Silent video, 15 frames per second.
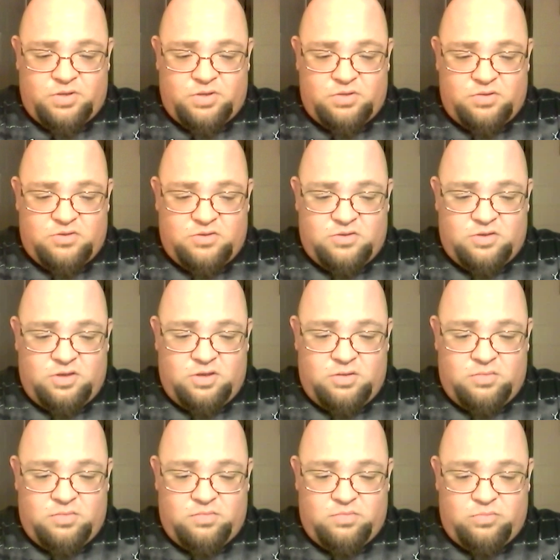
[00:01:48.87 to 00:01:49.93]
let's
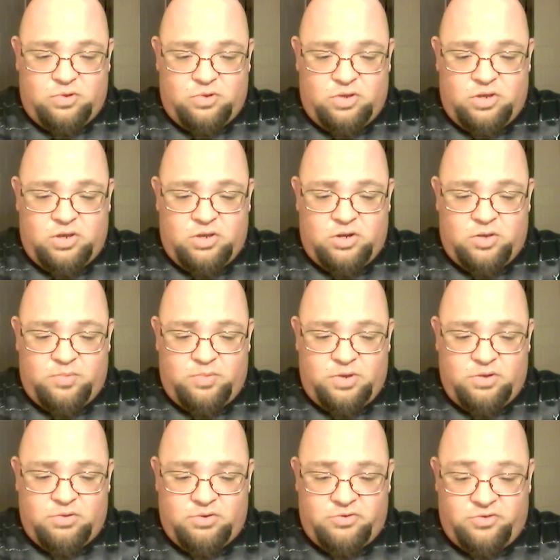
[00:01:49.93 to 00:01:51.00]
see, looking it up
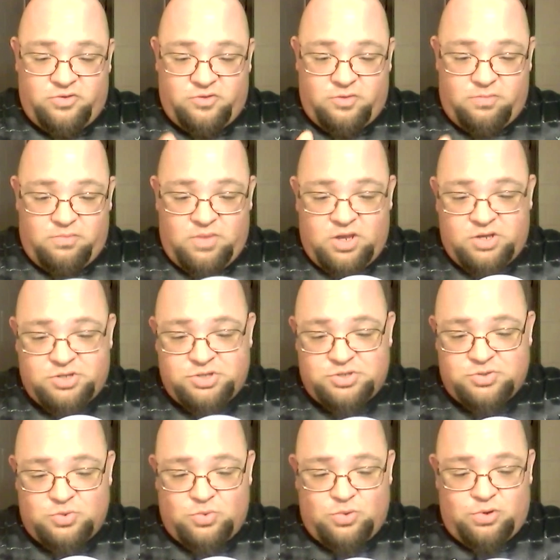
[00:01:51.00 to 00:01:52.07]
here just to make
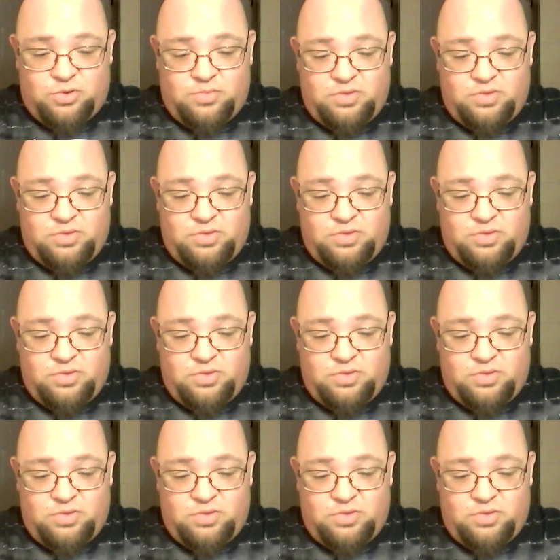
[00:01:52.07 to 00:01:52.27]
sure,